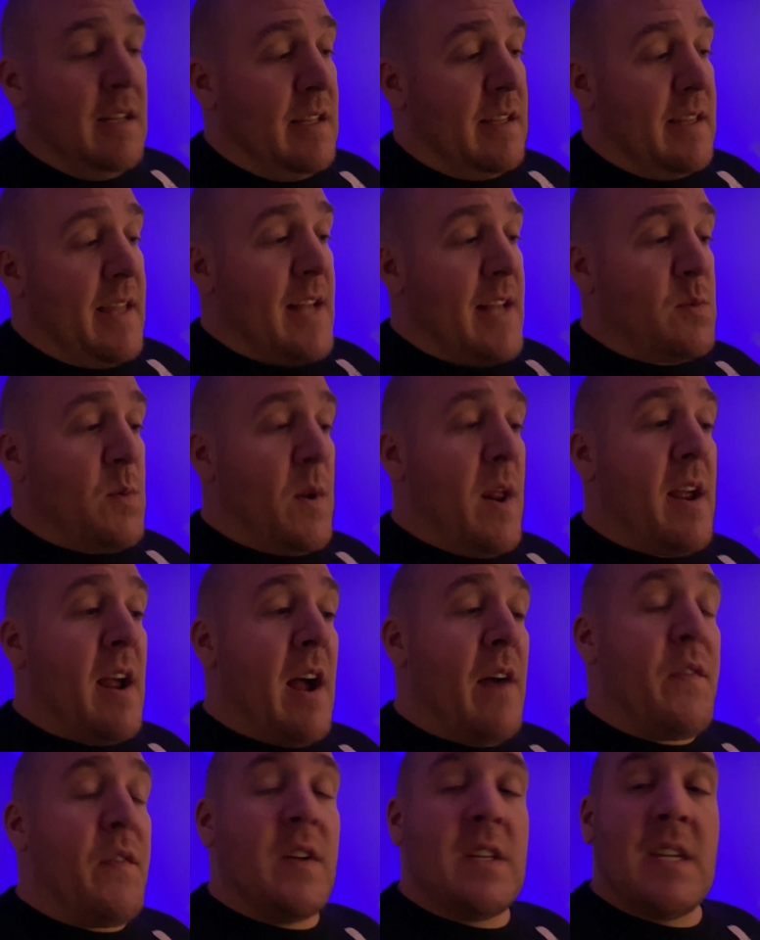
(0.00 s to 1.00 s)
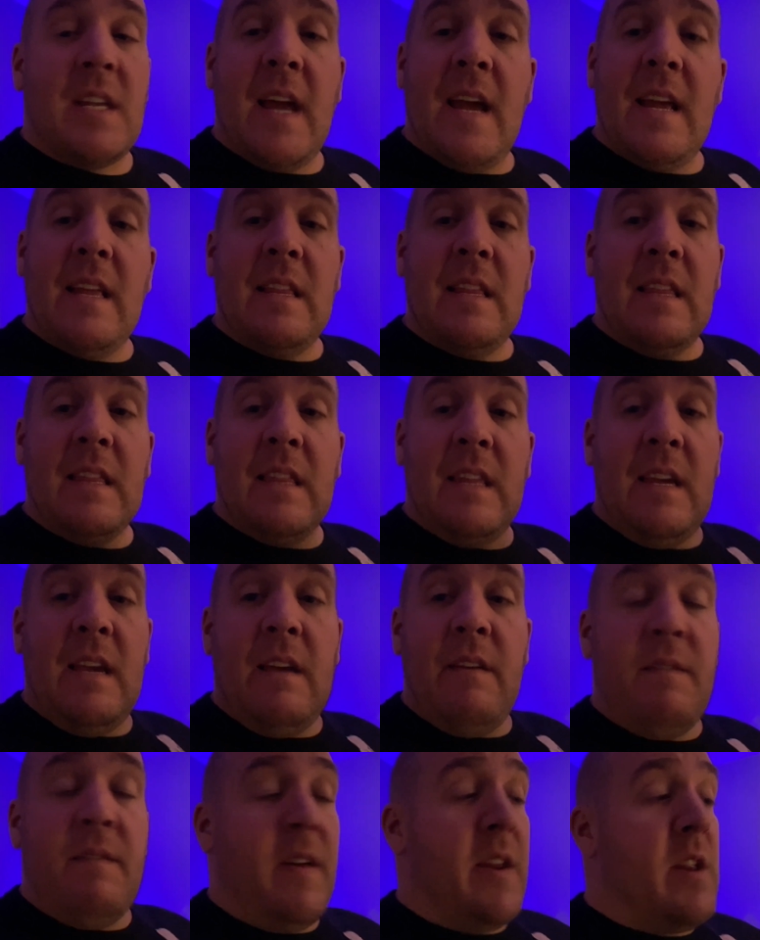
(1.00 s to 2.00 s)
that's what I got for tonight.
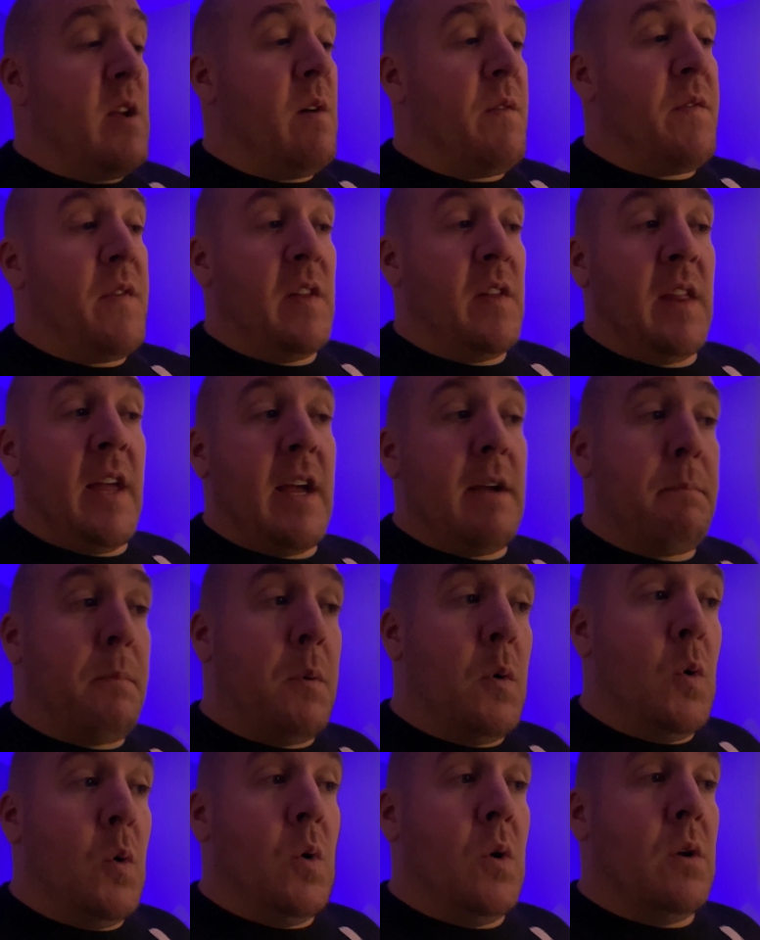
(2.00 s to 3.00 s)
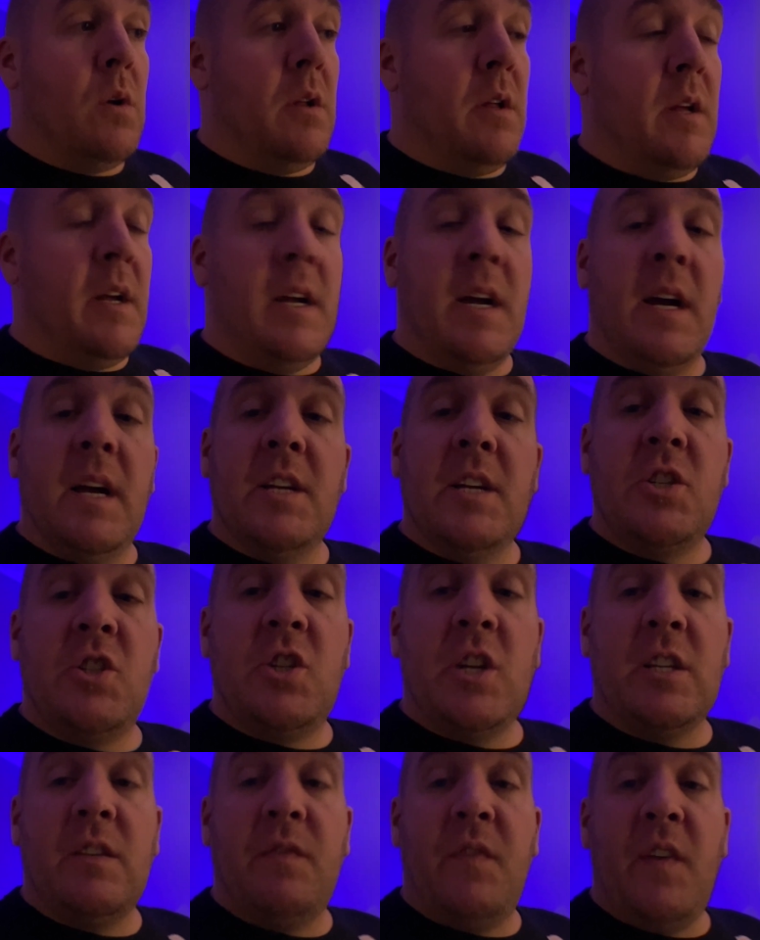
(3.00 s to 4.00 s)
The video for LinkPool uh, is
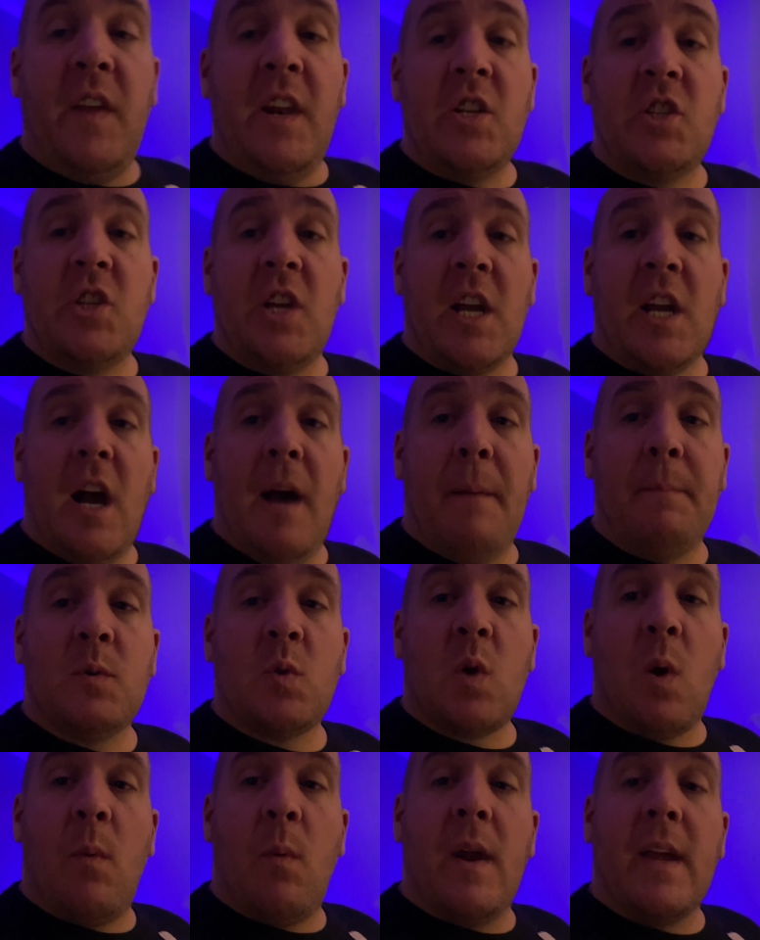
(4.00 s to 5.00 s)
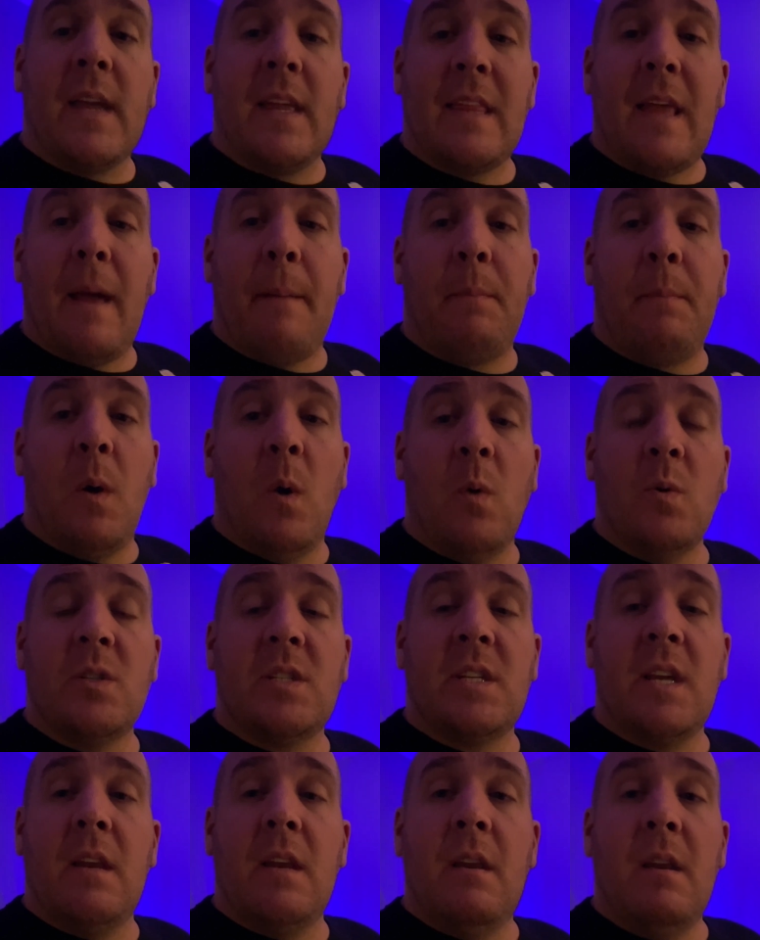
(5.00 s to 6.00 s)
just finishing up, so I want to get that
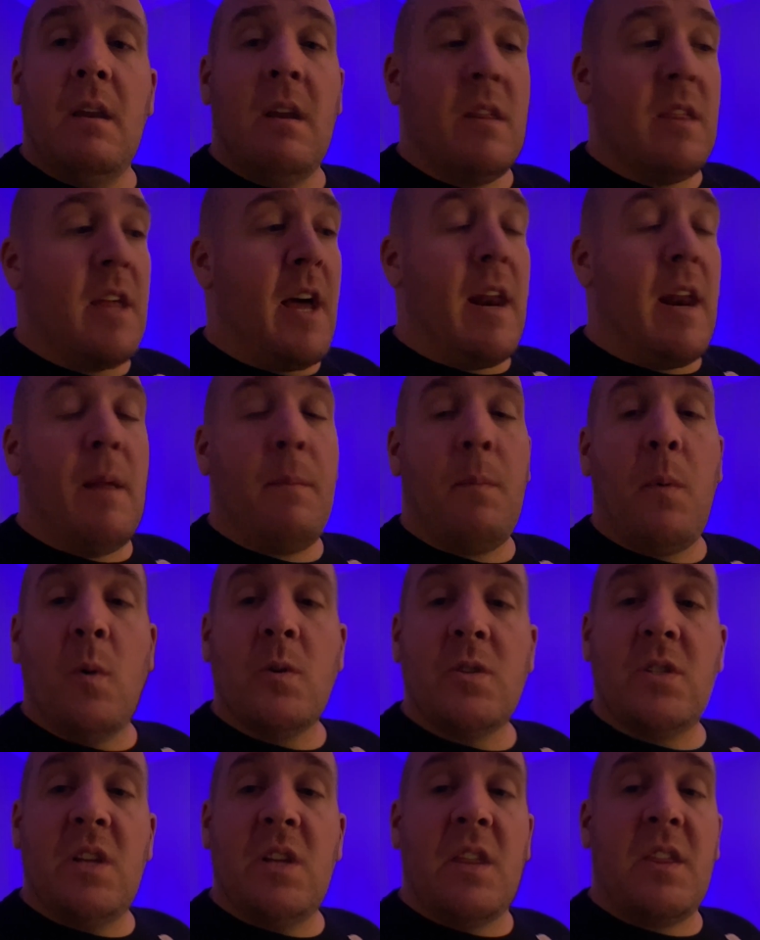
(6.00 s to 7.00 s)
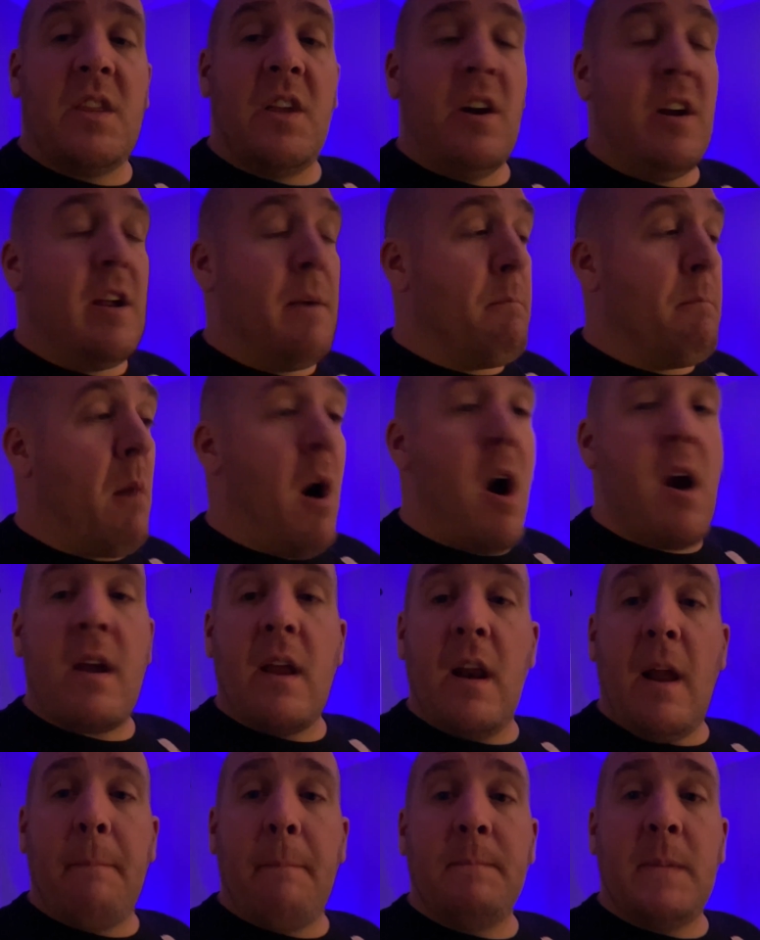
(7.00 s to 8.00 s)
posted. Thought I'd post an Ethereum
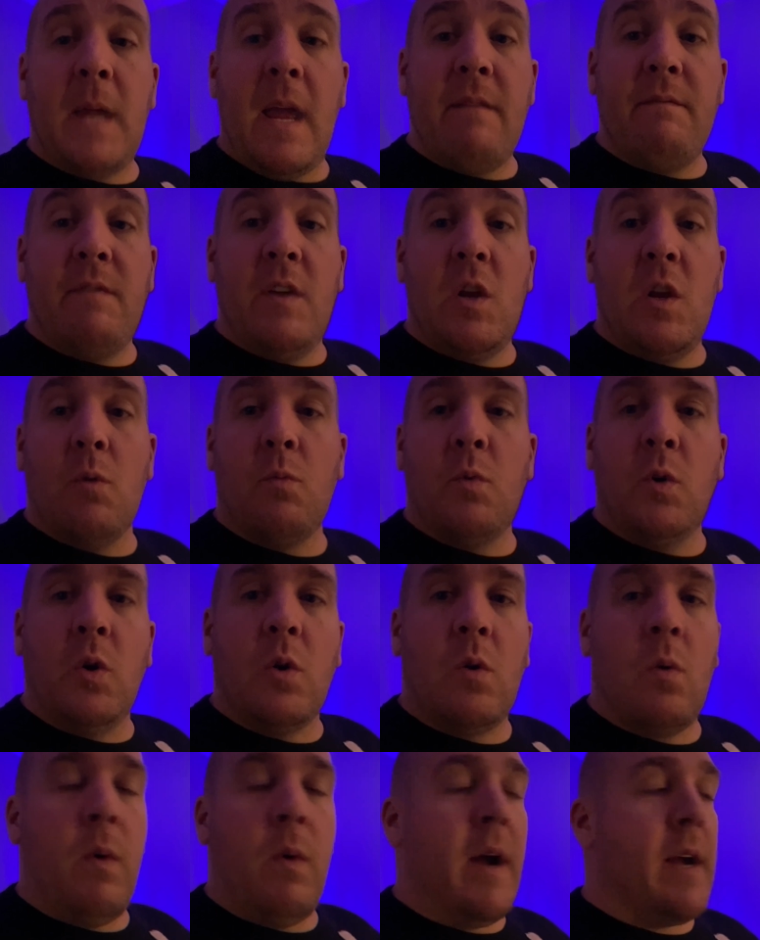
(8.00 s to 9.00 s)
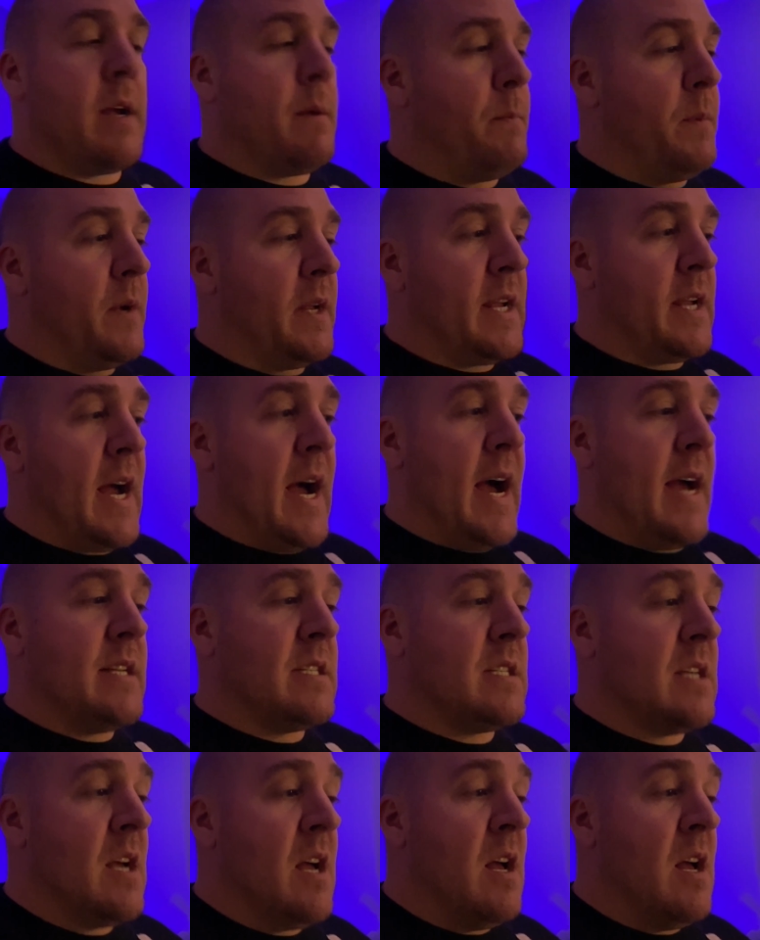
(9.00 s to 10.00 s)
market update video real quick, but guys,